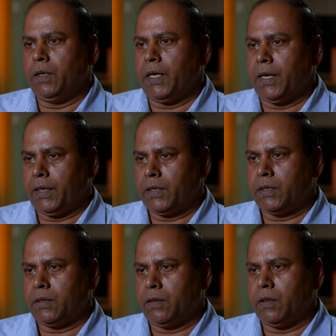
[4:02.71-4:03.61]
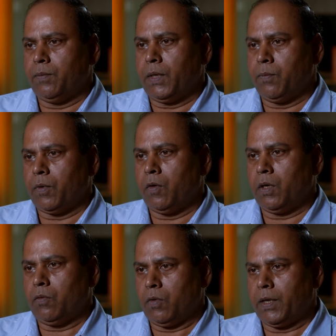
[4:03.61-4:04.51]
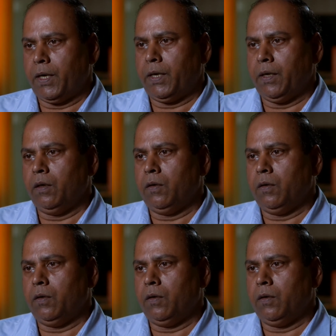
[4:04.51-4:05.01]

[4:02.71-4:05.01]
direct uh, manpower working here,